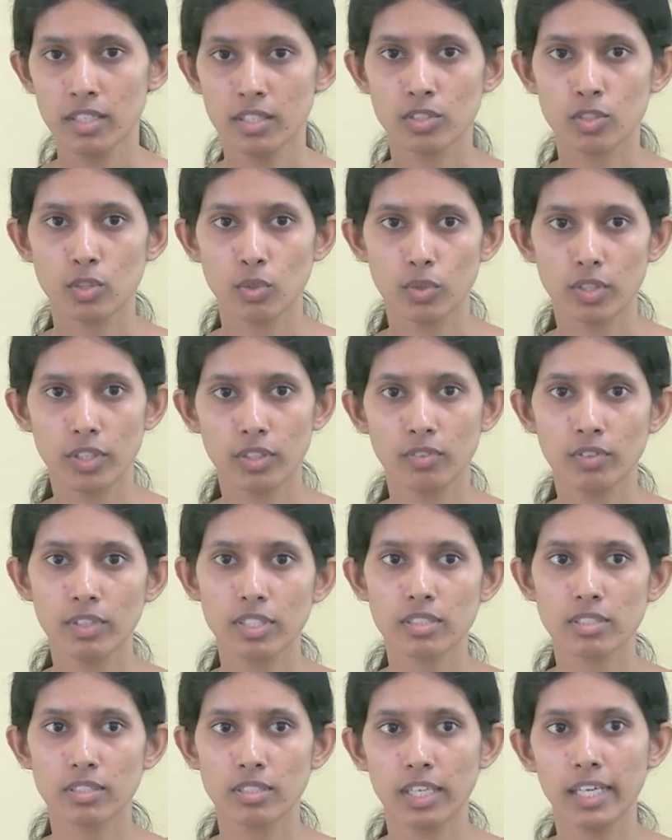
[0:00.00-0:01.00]
So it
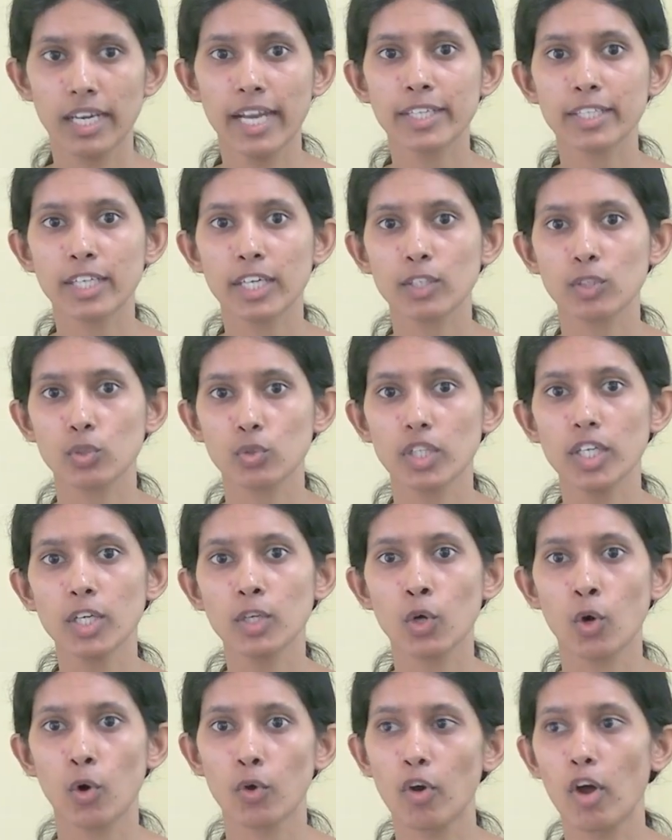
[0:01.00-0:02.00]
is related to
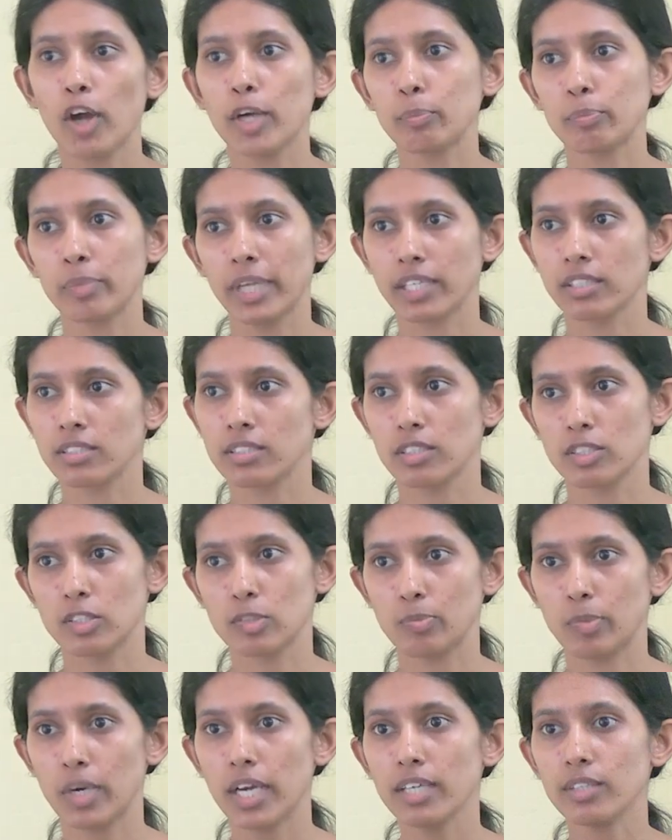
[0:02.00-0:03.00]
the choroid
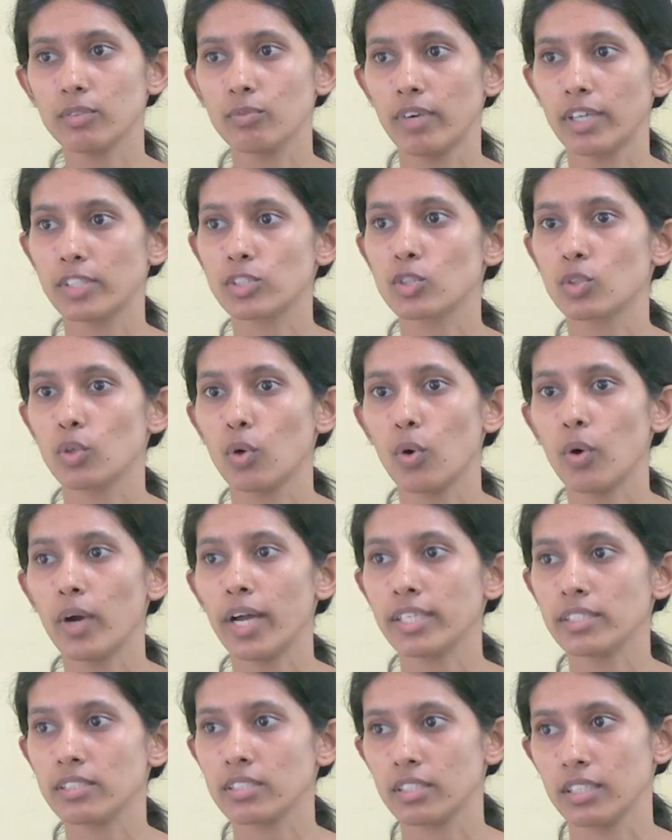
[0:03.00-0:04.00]
plexus part. Once go
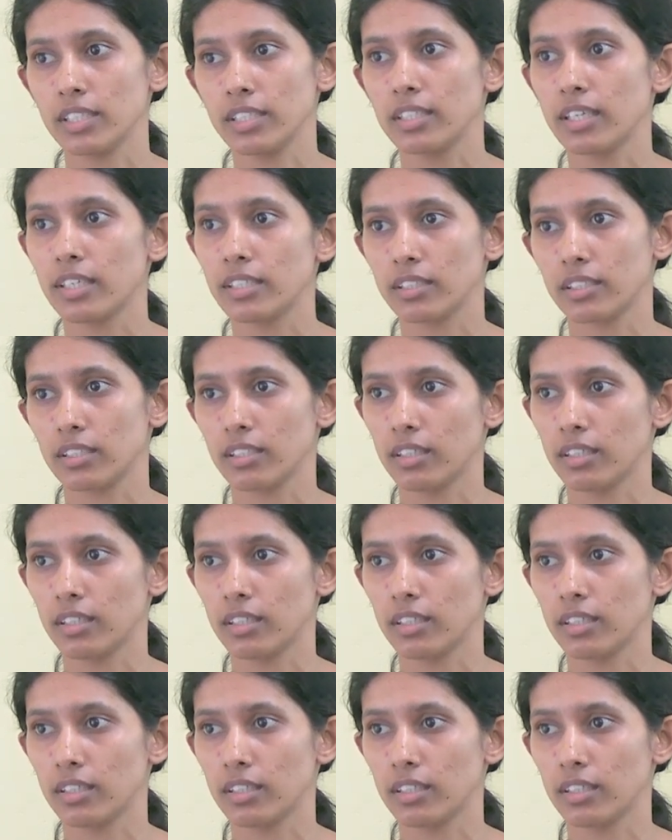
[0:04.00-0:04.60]
and see that